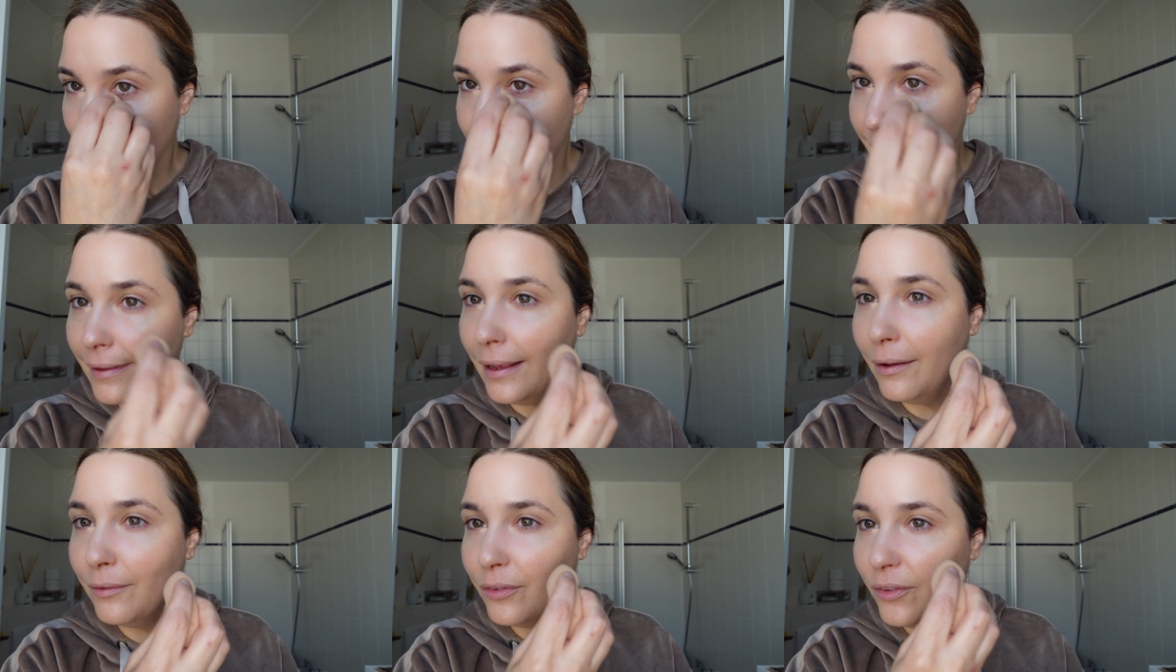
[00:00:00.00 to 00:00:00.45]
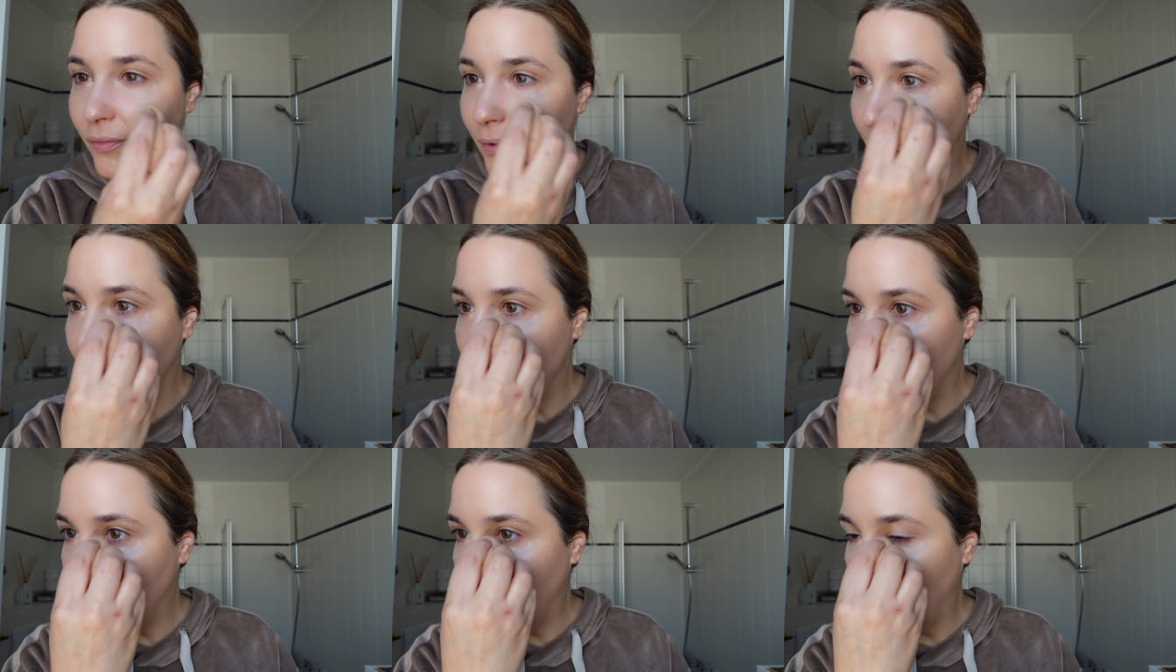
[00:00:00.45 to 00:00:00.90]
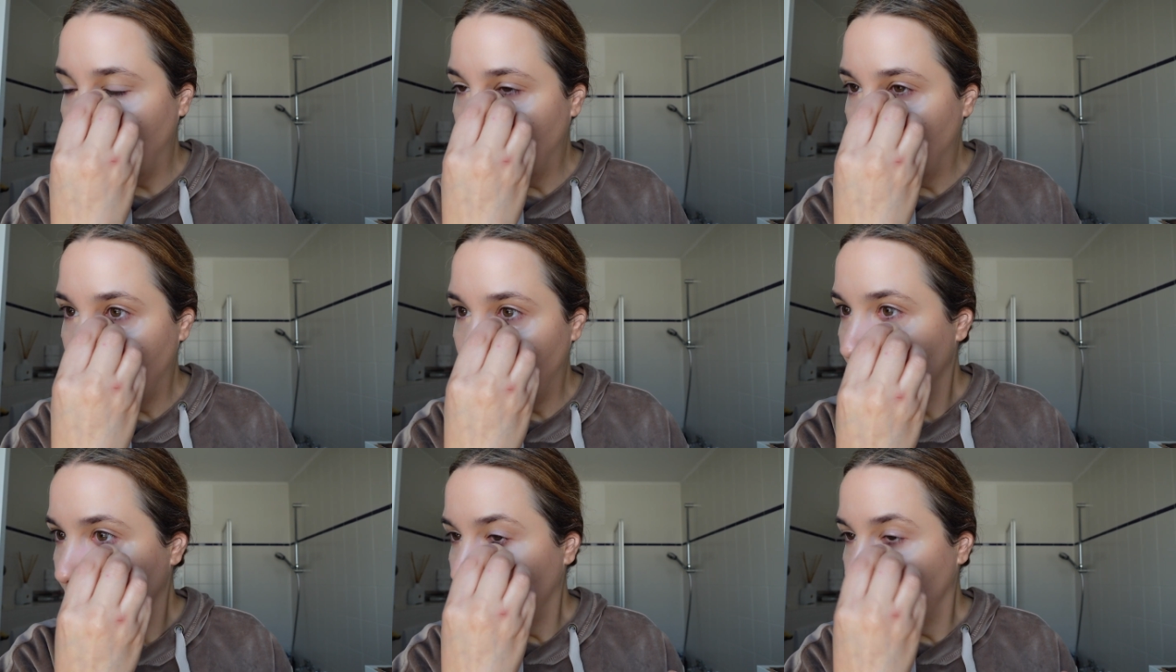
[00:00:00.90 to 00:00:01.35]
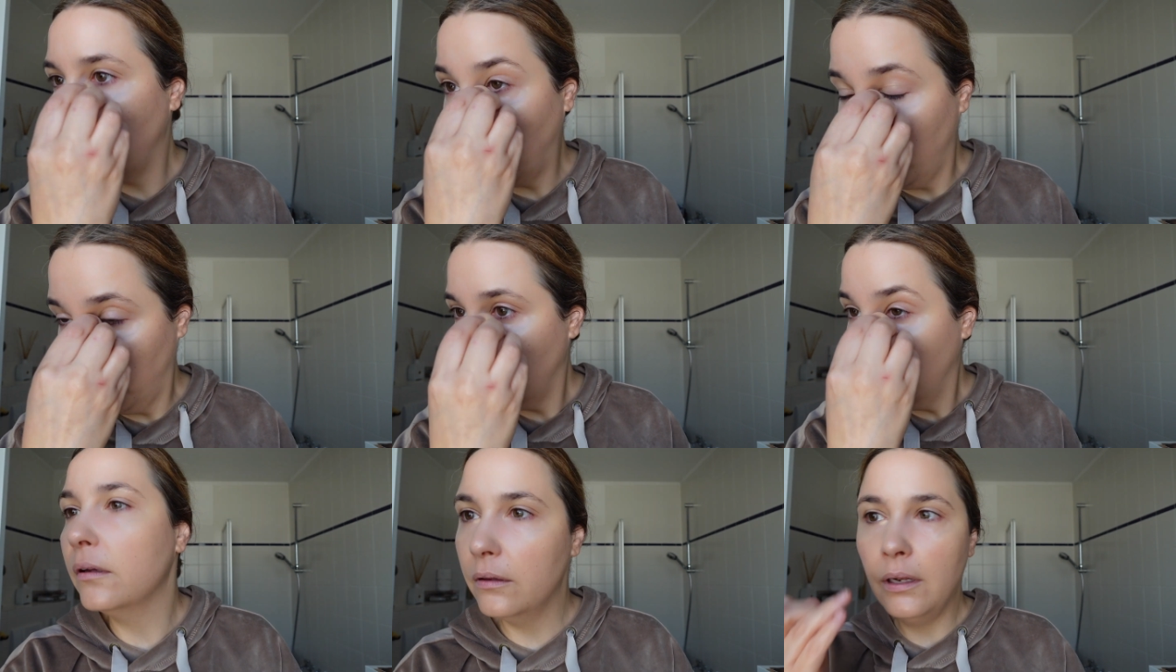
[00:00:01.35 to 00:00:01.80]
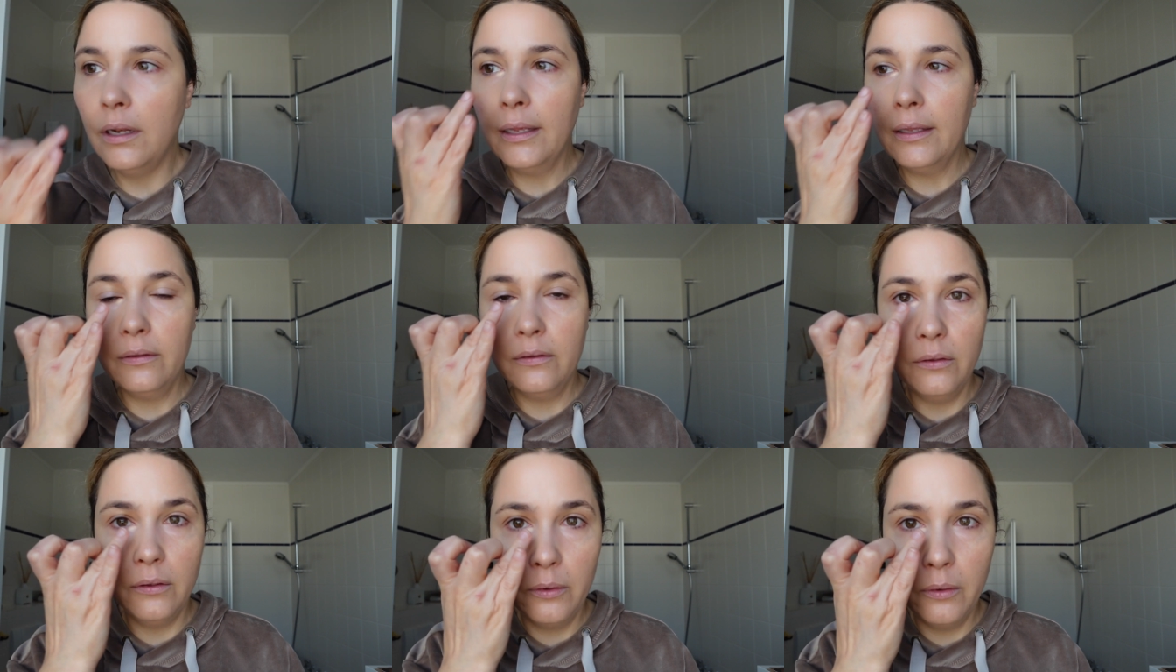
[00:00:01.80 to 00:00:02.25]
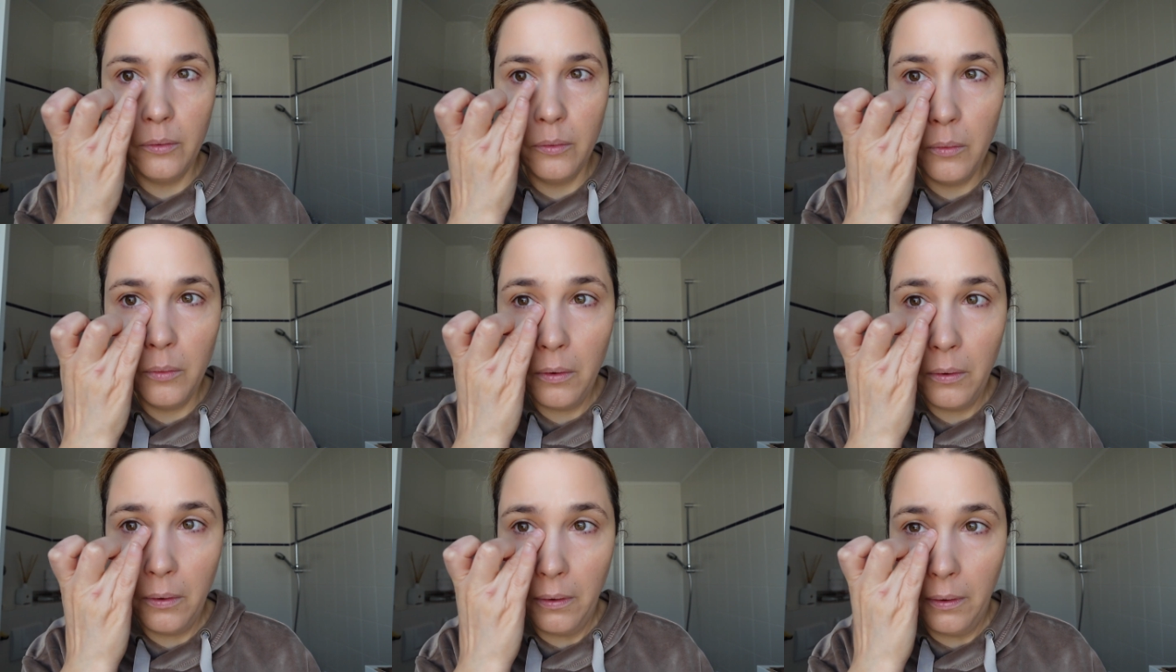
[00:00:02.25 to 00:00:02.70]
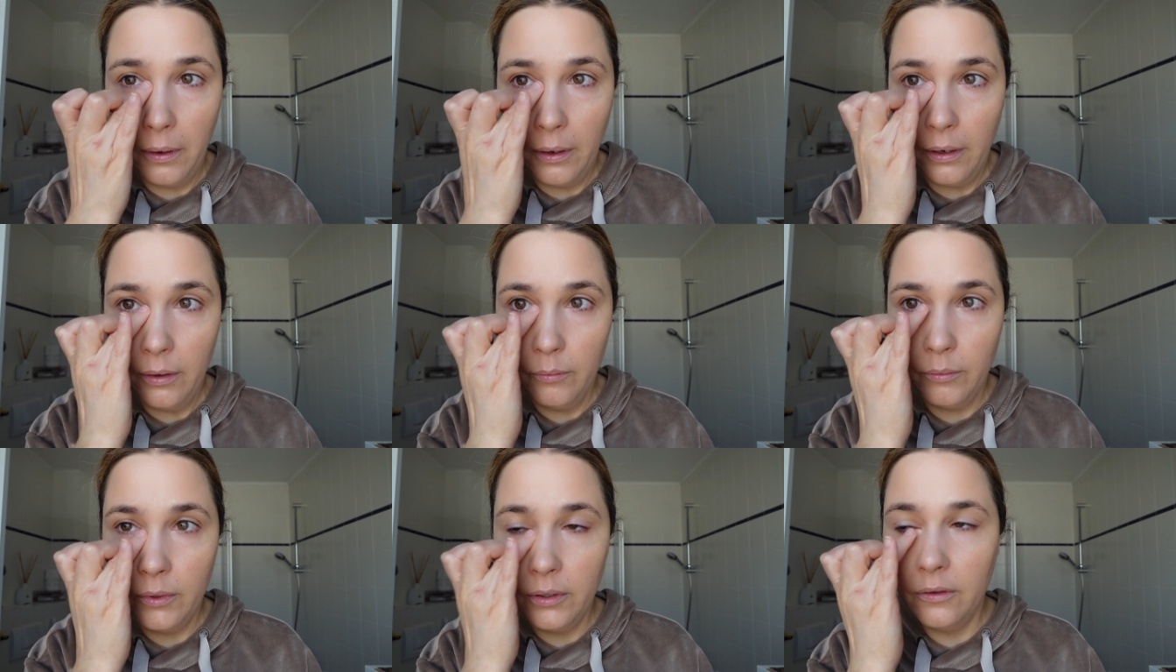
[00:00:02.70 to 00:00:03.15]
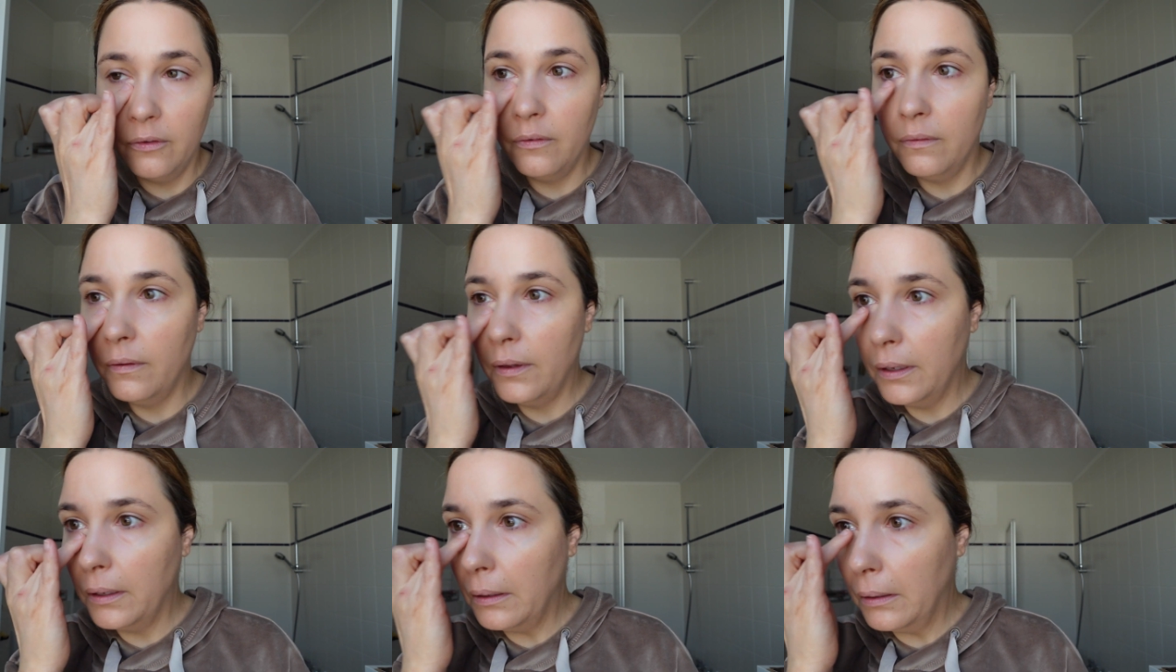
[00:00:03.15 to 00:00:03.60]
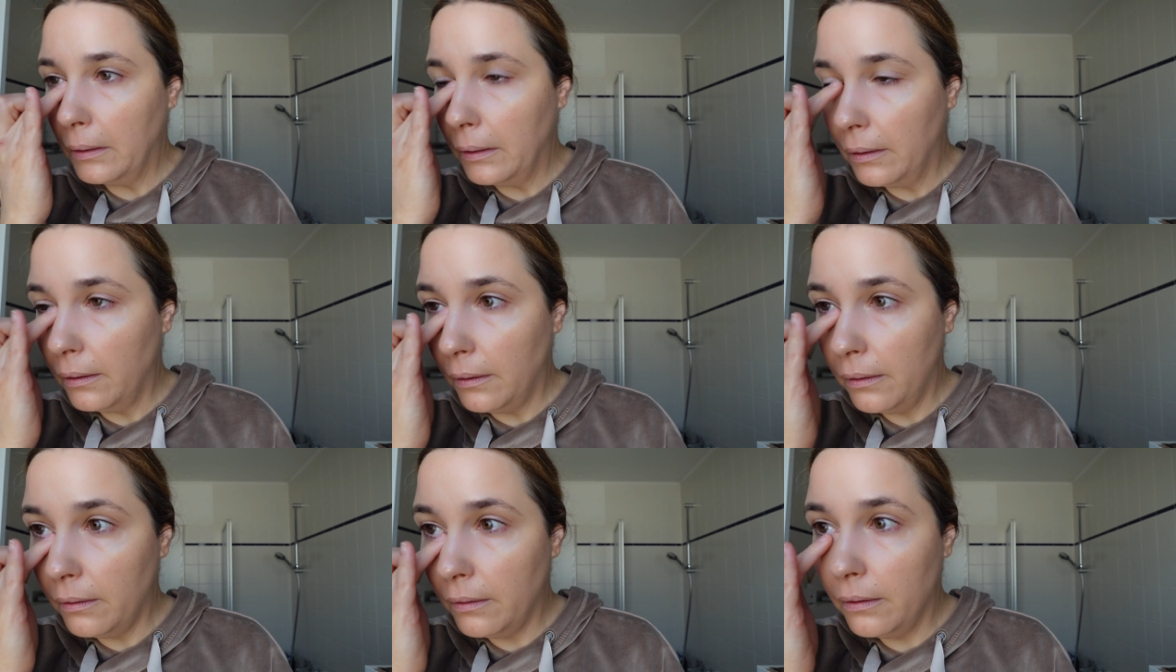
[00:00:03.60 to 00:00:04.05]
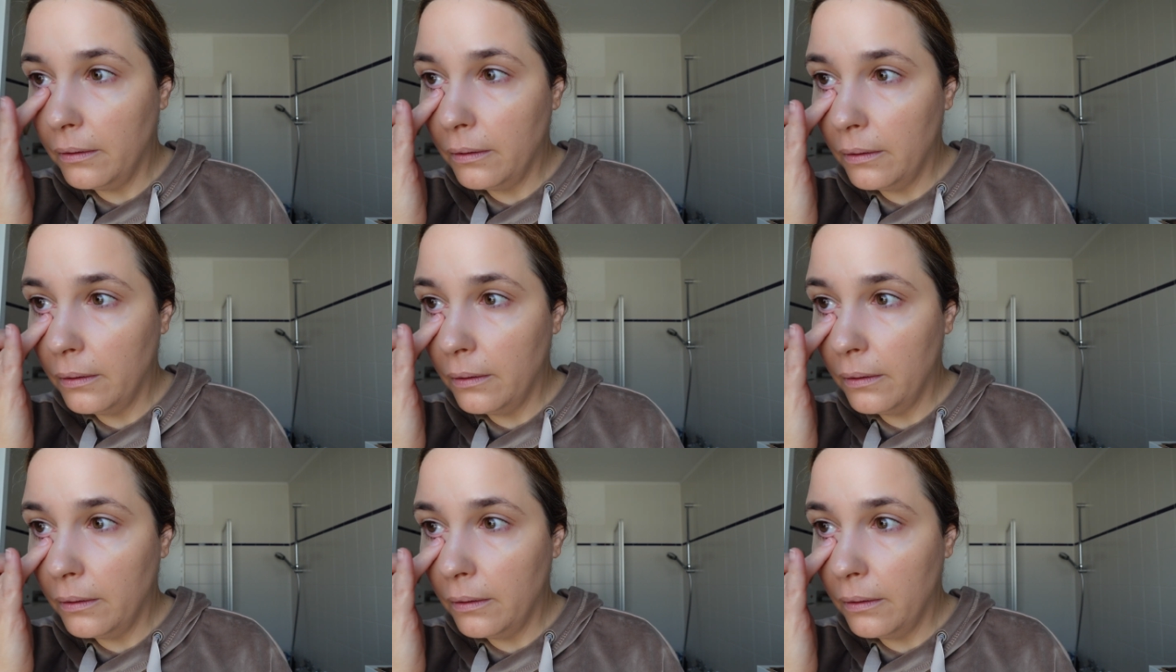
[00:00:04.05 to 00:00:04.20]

Sounds funny. Like so, and with a finger.